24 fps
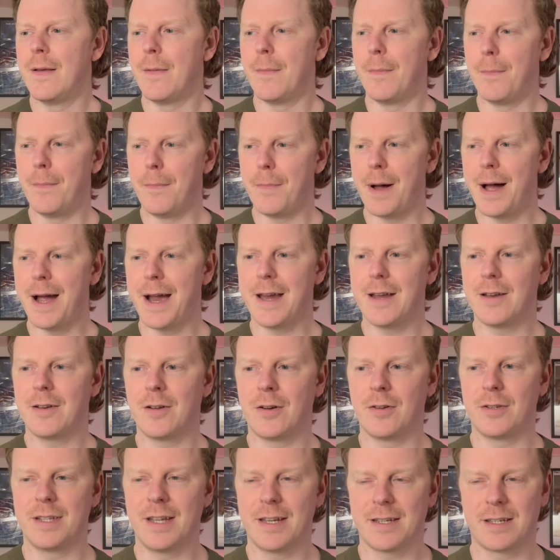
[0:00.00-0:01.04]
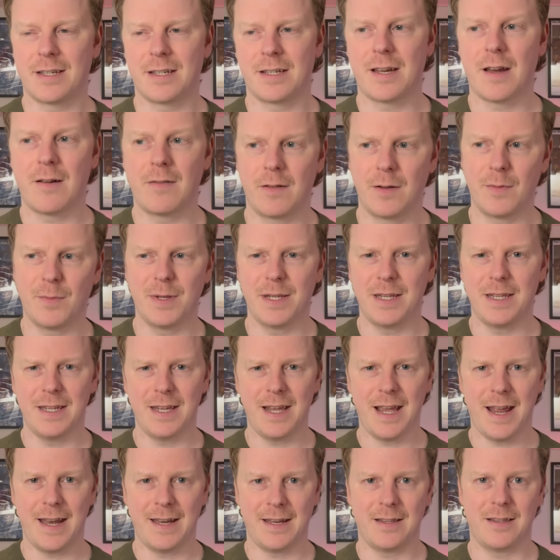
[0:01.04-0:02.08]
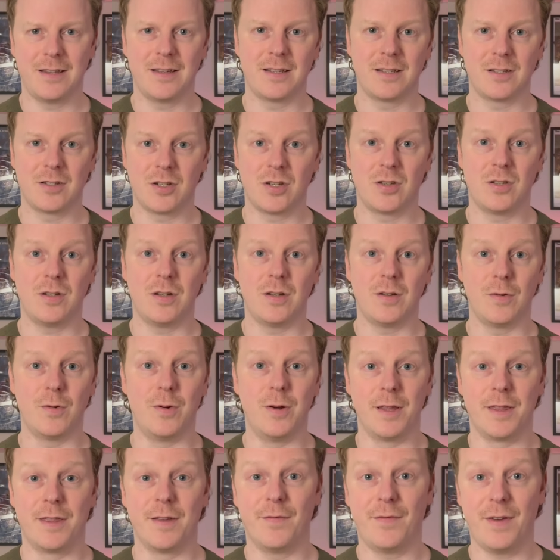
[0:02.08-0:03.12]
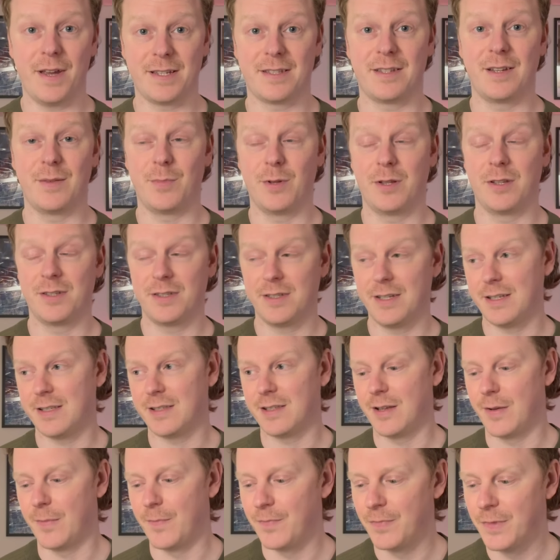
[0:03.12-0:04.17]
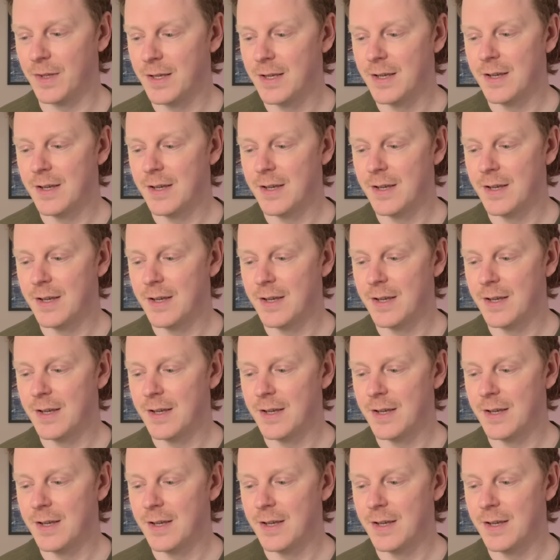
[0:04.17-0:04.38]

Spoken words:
might not necessarily be anything to do with the vestibular system.